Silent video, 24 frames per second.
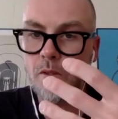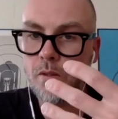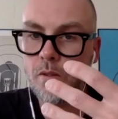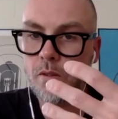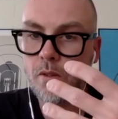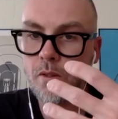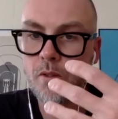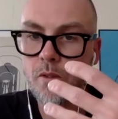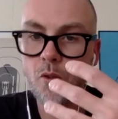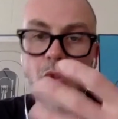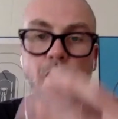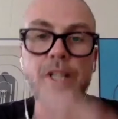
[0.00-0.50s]

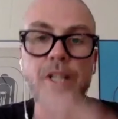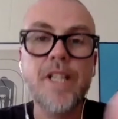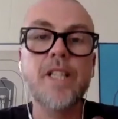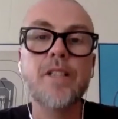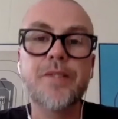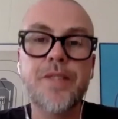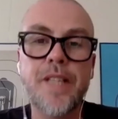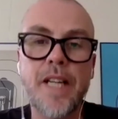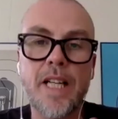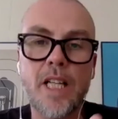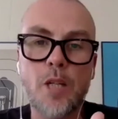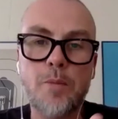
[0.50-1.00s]

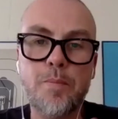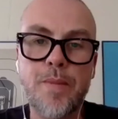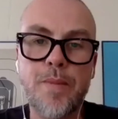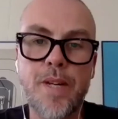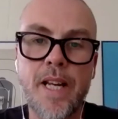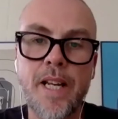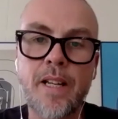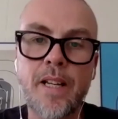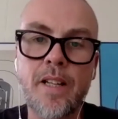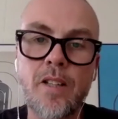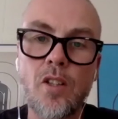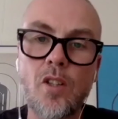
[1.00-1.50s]

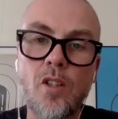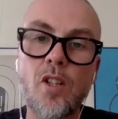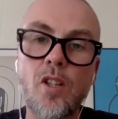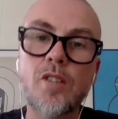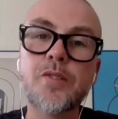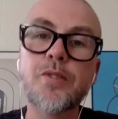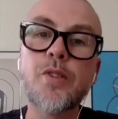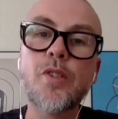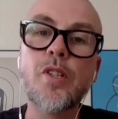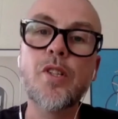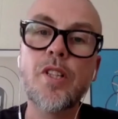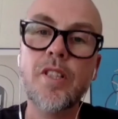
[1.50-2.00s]
redeveloping or
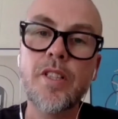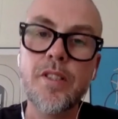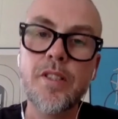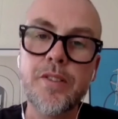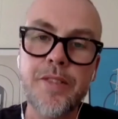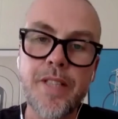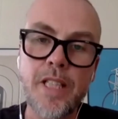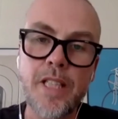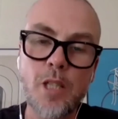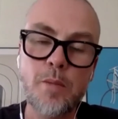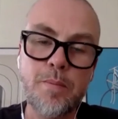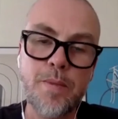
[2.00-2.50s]
further
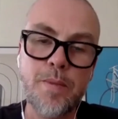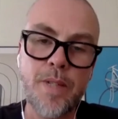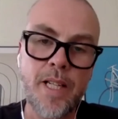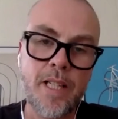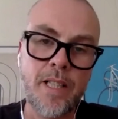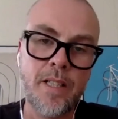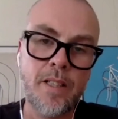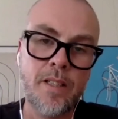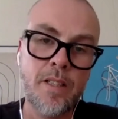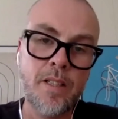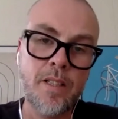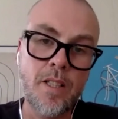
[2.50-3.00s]

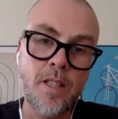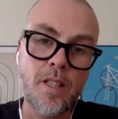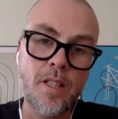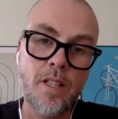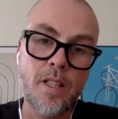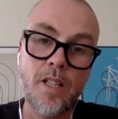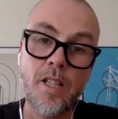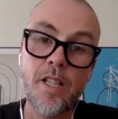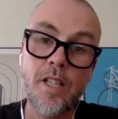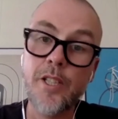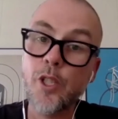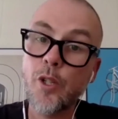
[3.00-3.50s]
developing,
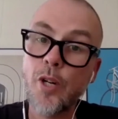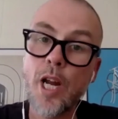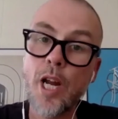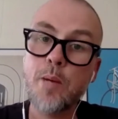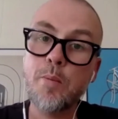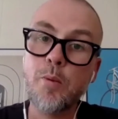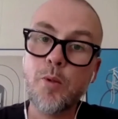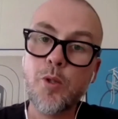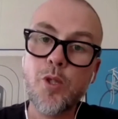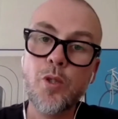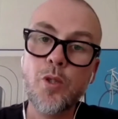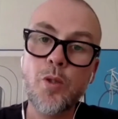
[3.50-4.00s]
you're
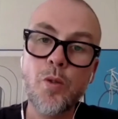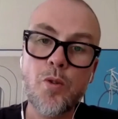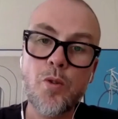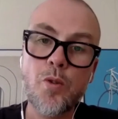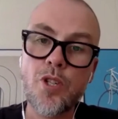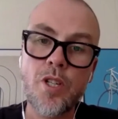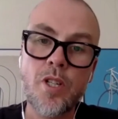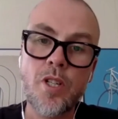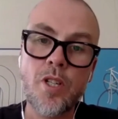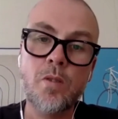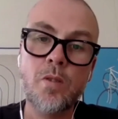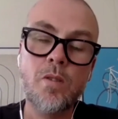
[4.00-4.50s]
able to do
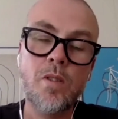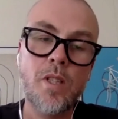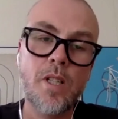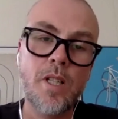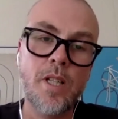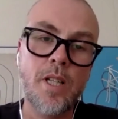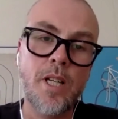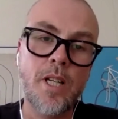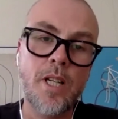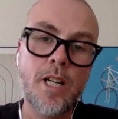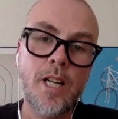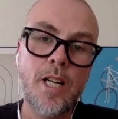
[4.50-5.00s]
so.
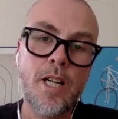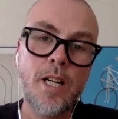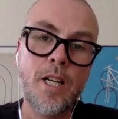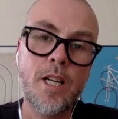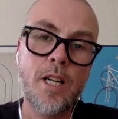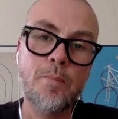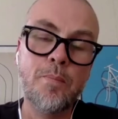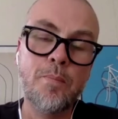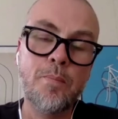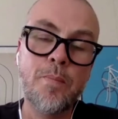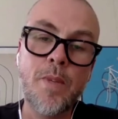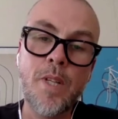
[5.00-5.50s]

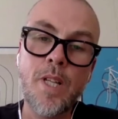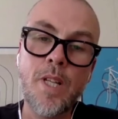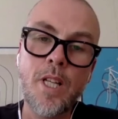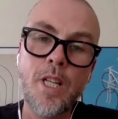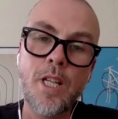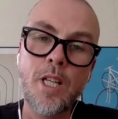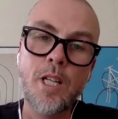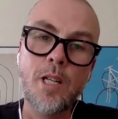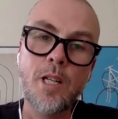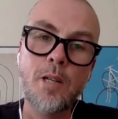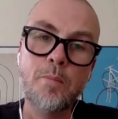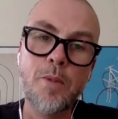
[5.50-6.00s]
Mm-hmm.
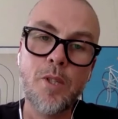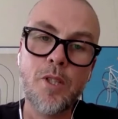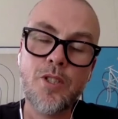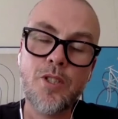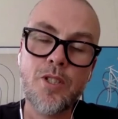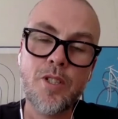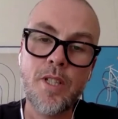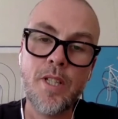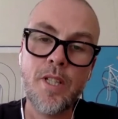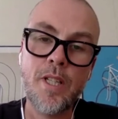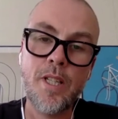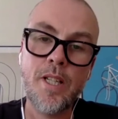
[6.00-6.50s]
But
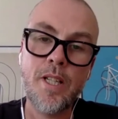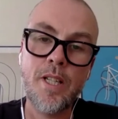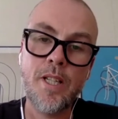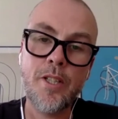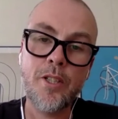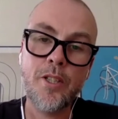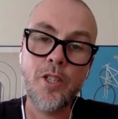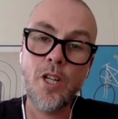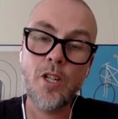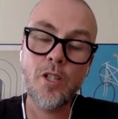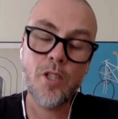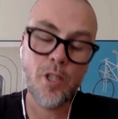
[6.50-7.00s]

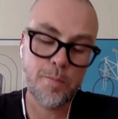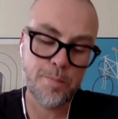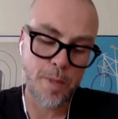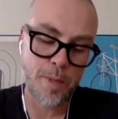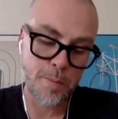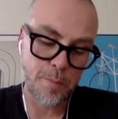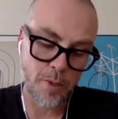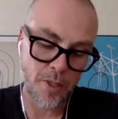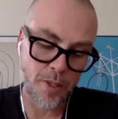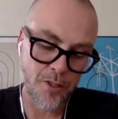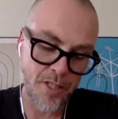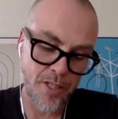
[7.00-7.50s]
the
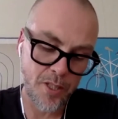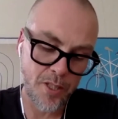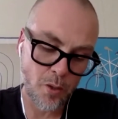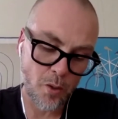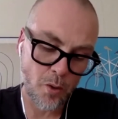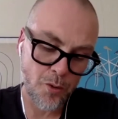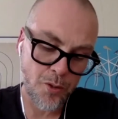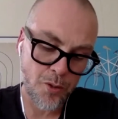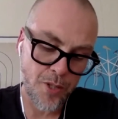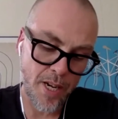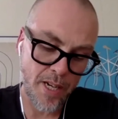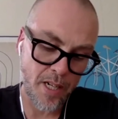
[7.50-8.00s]
people at Tactical
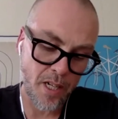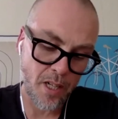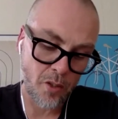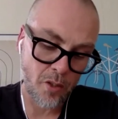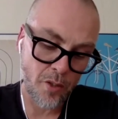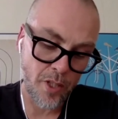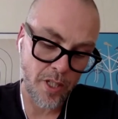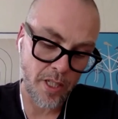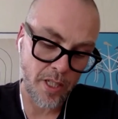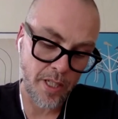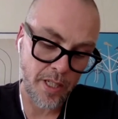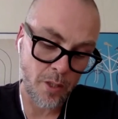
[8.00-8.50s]
Tech are
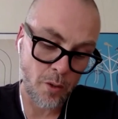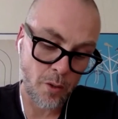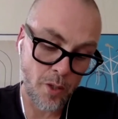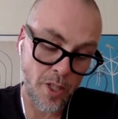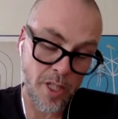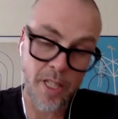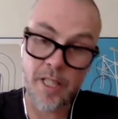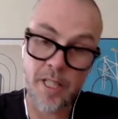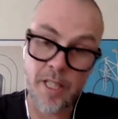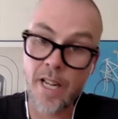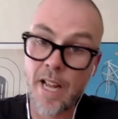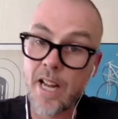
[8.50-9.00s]

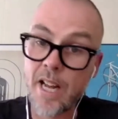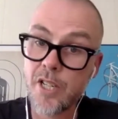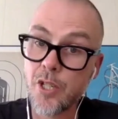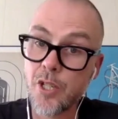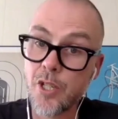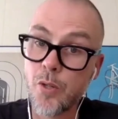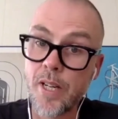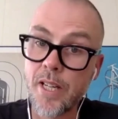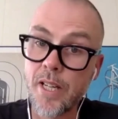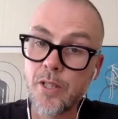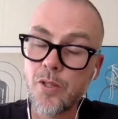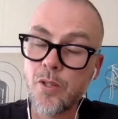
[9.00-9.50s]
really nice to
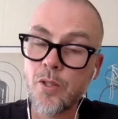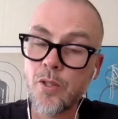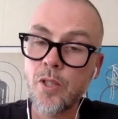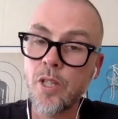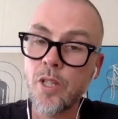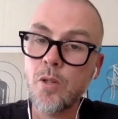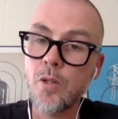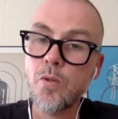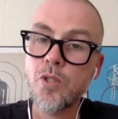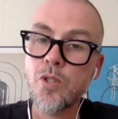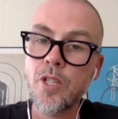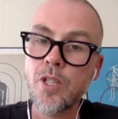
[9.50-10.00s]
get to
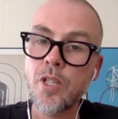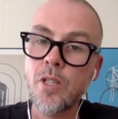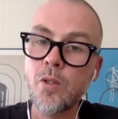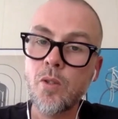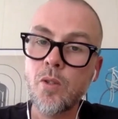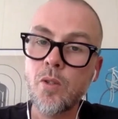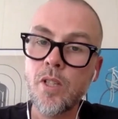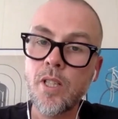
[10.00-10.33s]
know. So